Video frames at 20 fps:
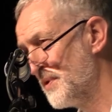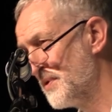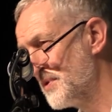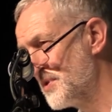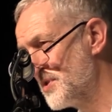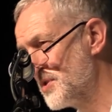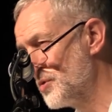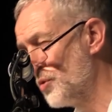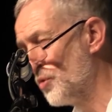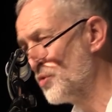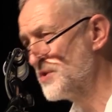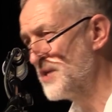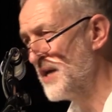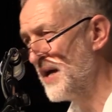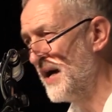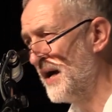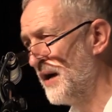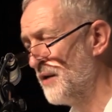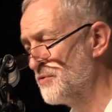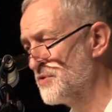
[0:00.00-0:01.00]
Sort it
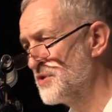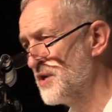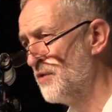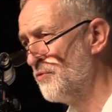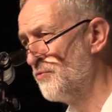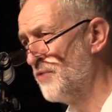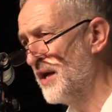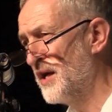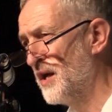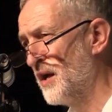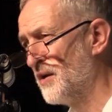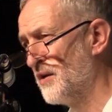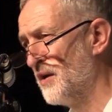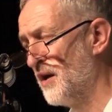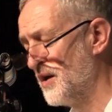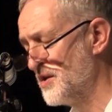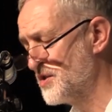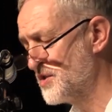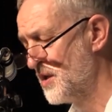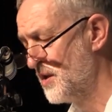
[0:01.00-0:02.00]
out and
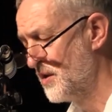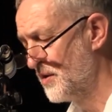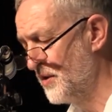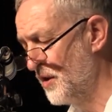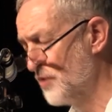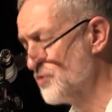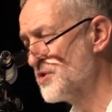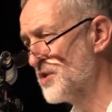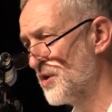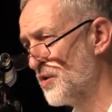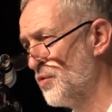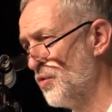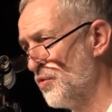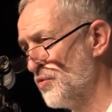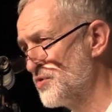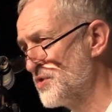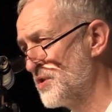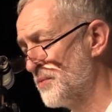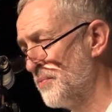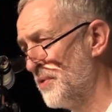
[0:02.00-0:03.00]
recognise those that
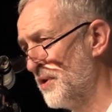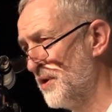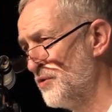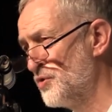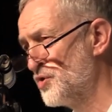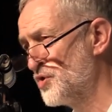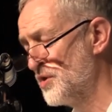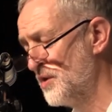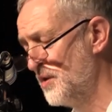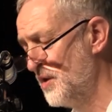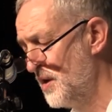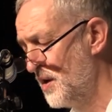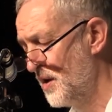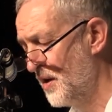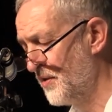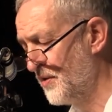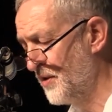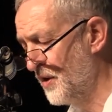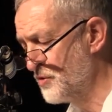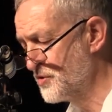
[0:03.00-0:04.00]
cause the pollution
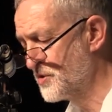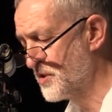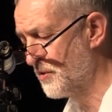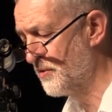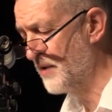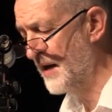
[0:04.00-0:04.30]
are those that are